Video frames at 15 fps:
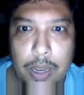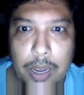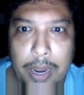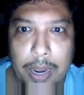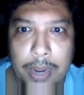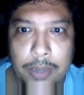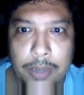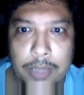
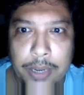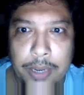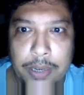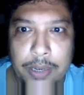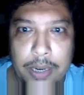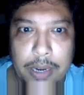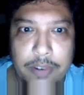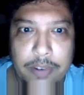and the
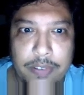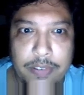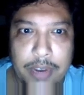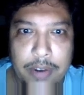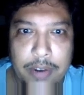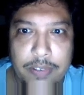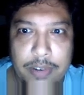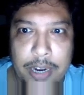internet
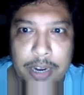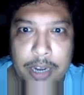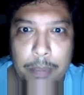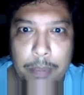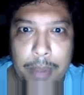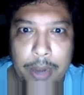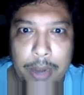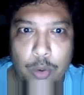sends data
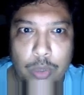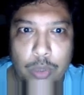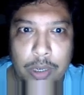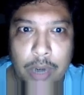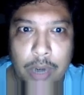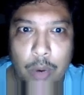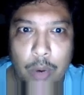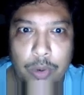back to the
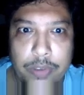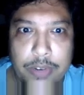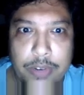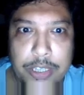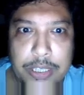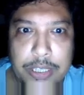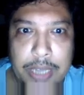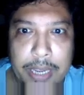ground
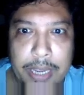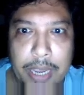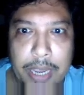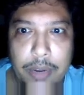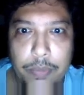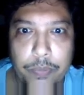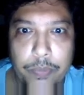station again,